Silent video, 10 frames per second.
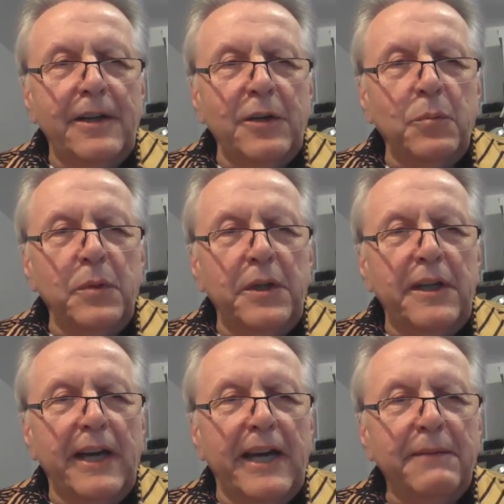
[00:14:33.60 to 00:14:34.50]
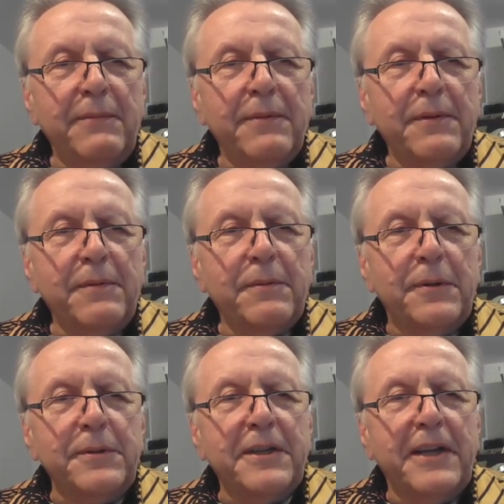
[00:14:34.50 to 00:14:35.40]
We have the
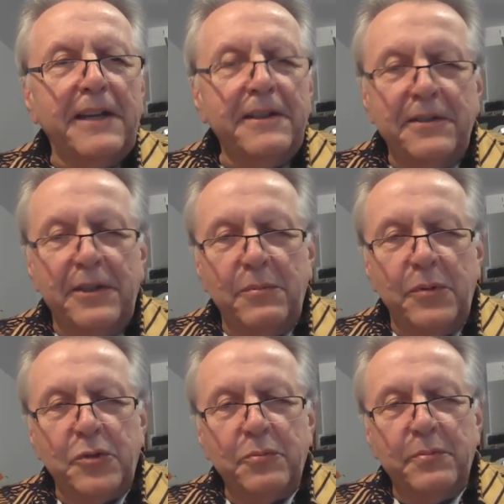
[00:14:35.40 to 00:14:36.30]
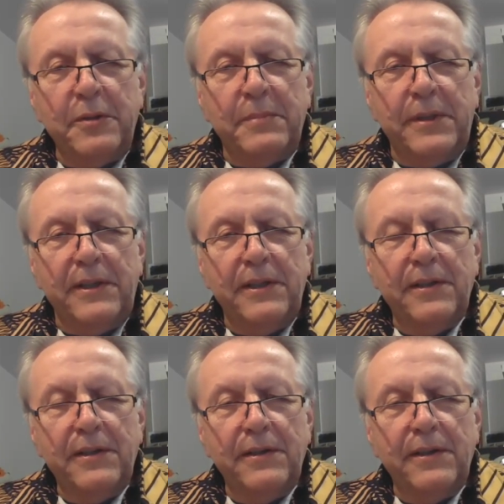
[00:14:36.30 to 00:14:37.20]
third Kennedy, which will be
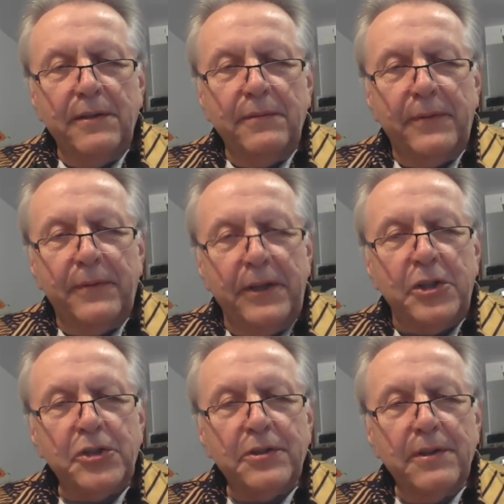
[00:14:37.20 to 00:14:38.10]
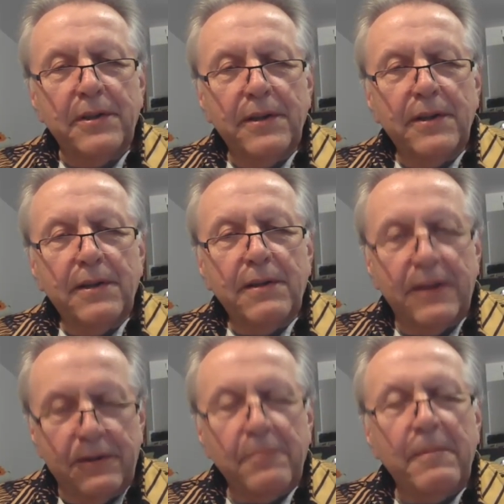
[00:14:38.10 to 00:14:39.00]
finished
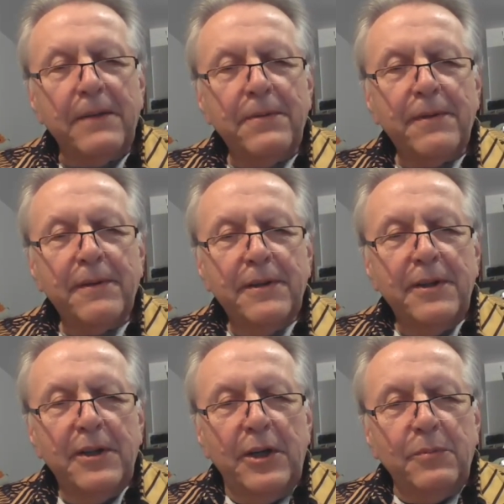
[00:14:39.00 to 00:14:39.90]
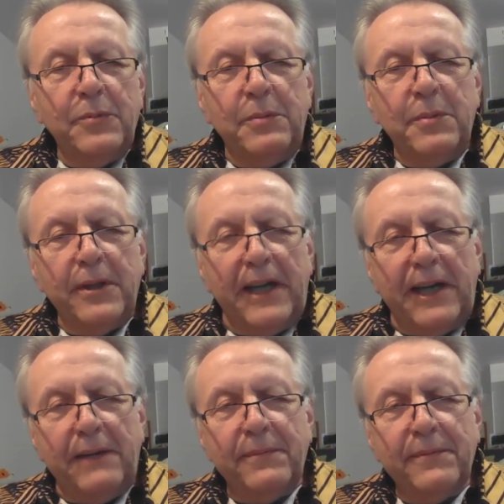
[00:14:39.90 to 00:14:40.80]
this month. We will
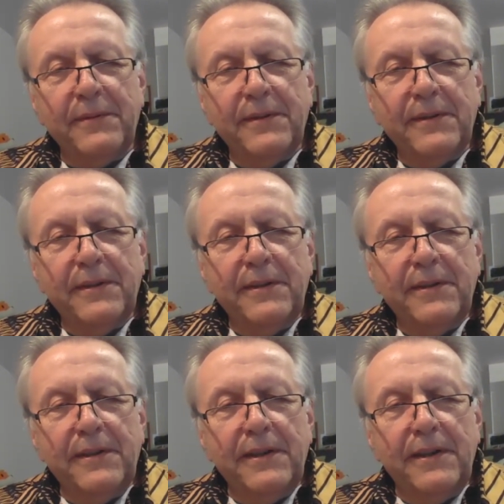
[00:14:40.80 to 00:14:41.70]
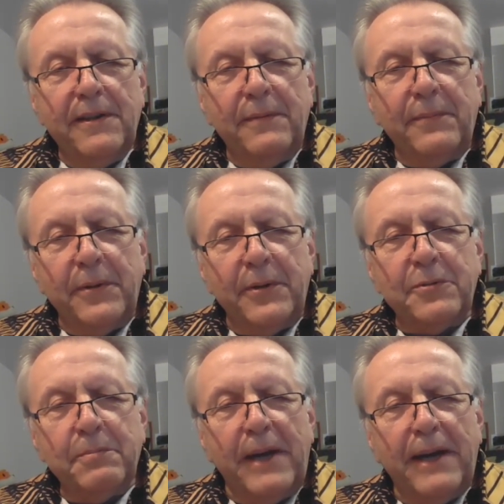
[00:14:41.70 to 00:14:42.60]
have the
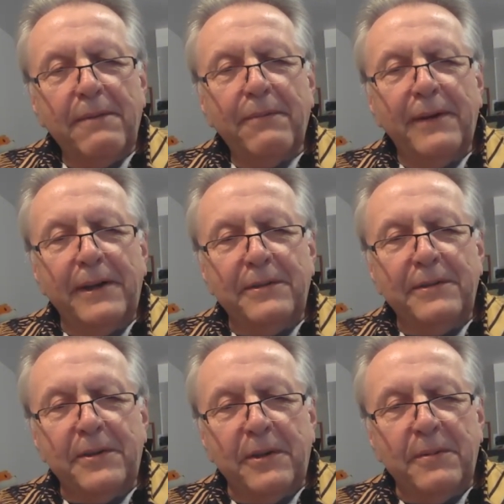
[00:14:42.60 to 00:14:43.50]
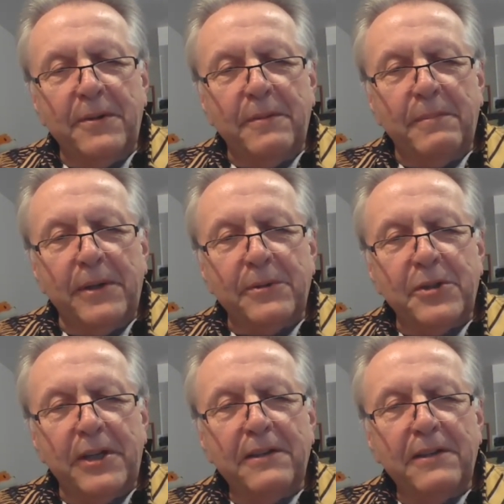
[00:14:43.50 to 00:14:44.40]
first Pathfinder novel about
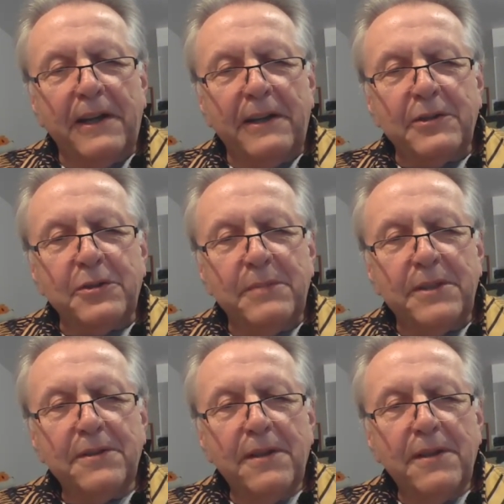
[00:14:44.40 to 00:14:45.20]
Jedediah Smith.